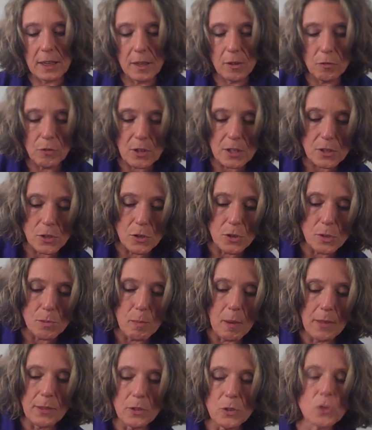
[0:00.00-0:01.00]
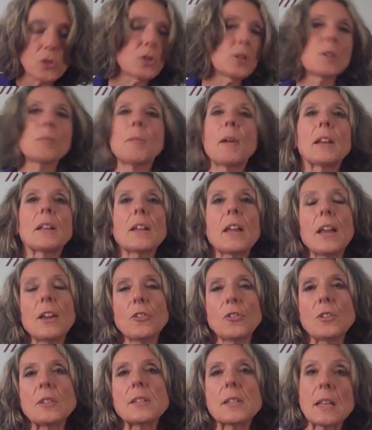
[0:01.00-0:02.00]
infants whose mothers took
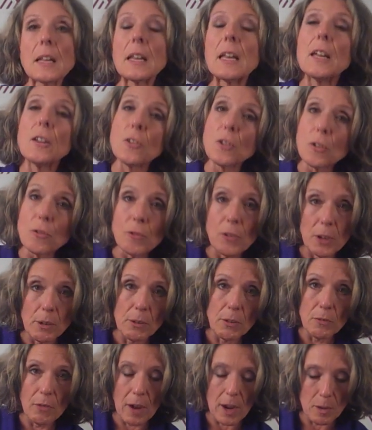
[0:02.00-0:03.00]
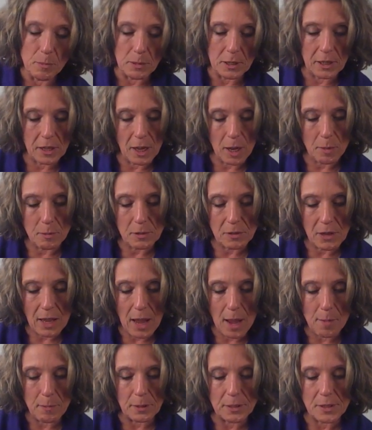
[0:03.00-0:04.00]
medications that interfere with vitamin K
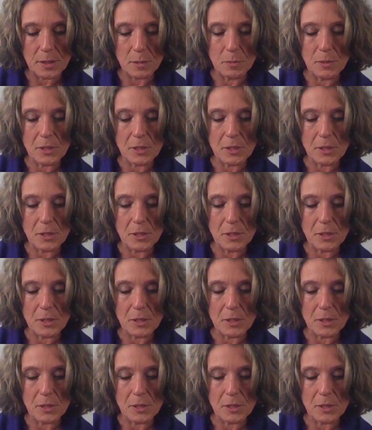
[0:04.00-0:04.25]
metabolism,